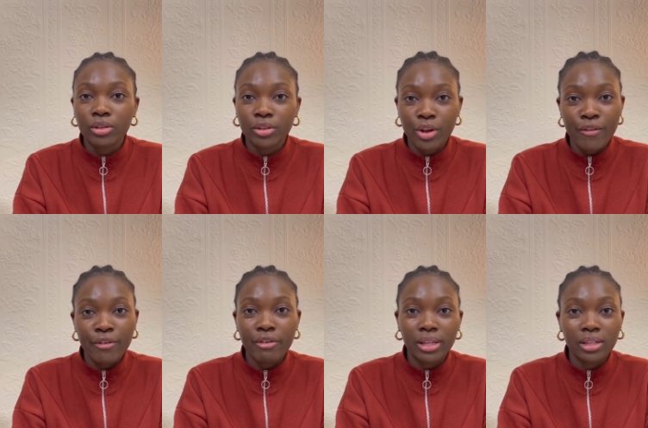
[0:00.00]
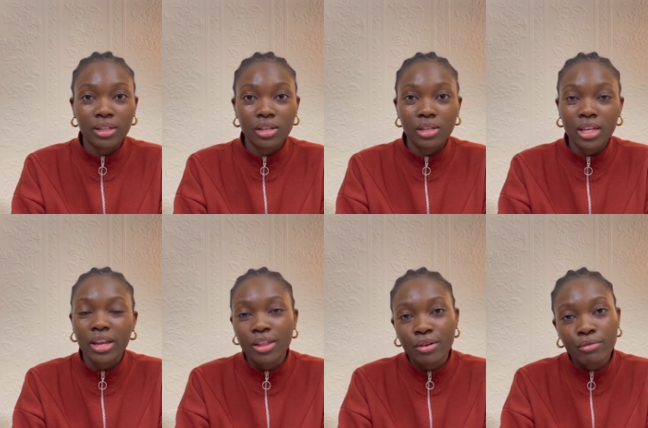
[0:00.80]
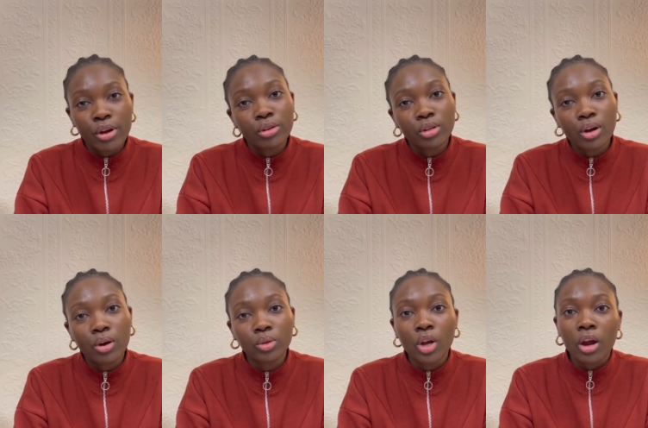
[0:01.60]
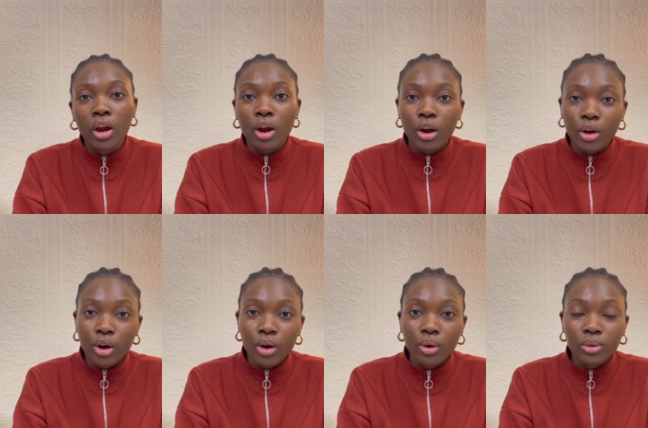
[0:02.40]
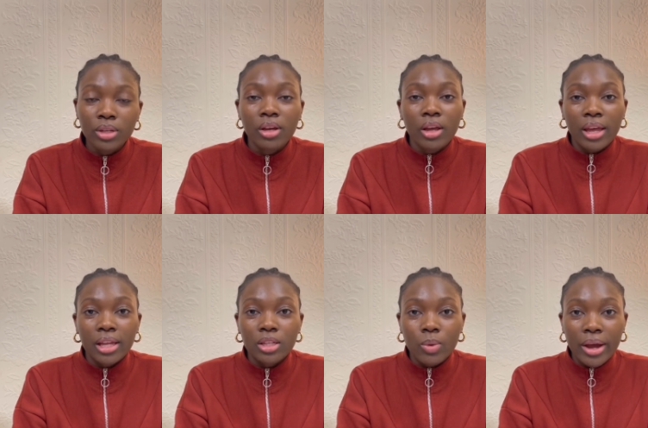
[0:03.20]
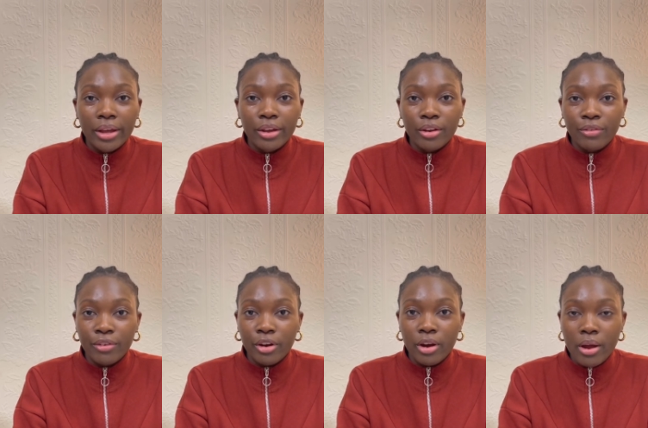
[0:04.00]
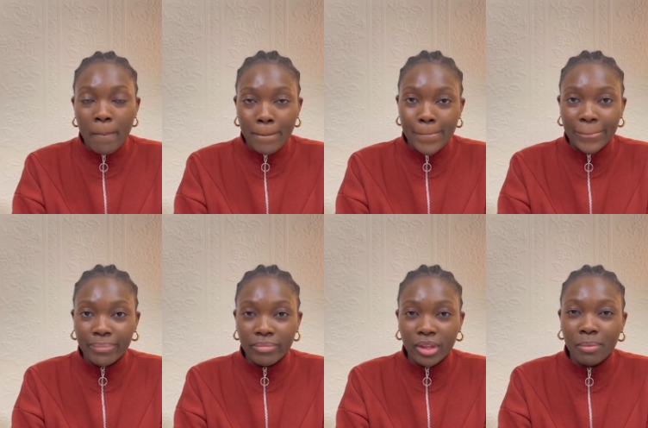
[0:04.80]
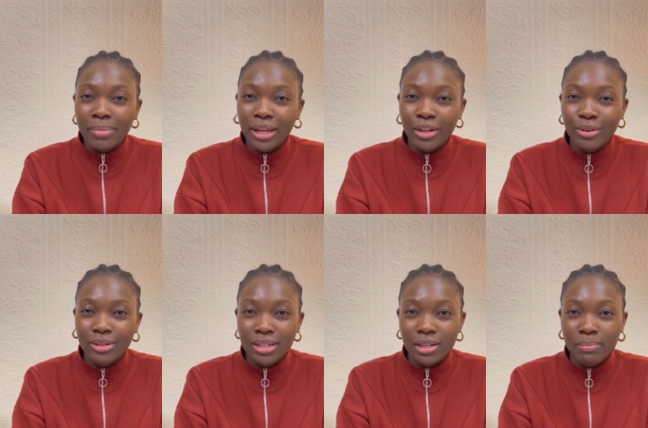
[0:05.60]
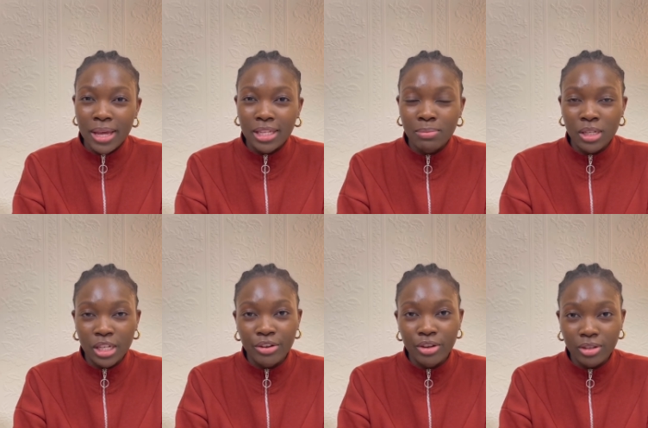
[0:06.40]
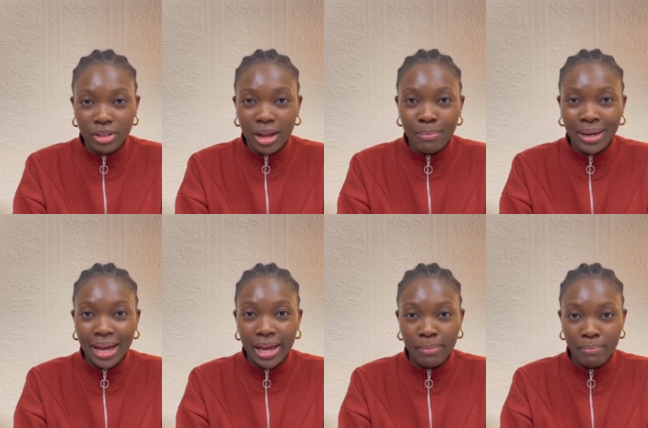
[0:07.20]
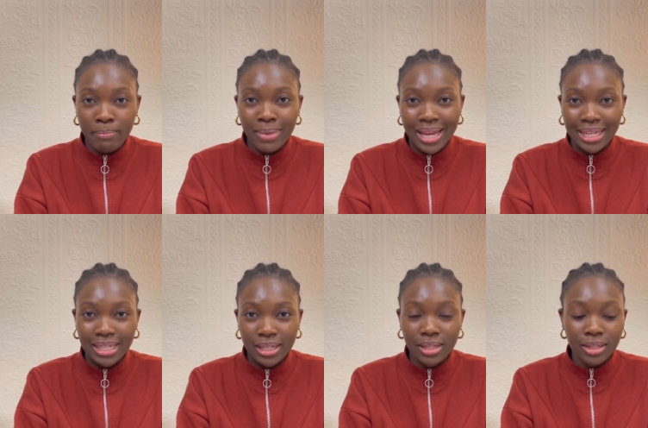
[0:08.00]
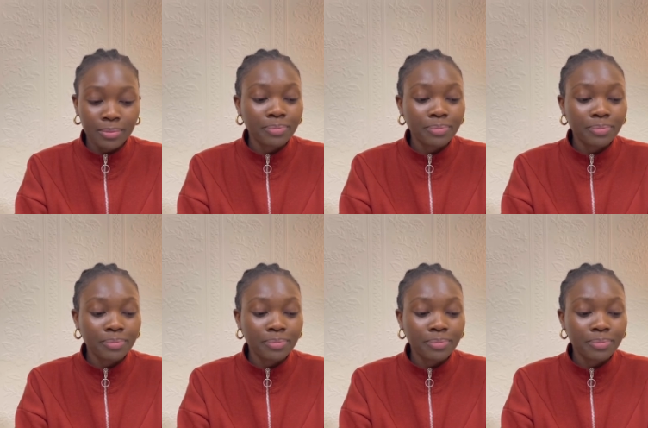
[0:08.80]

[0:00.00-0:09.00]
So for instance, either rose gold or gold. It's quite good for being used as a base material to apply platings.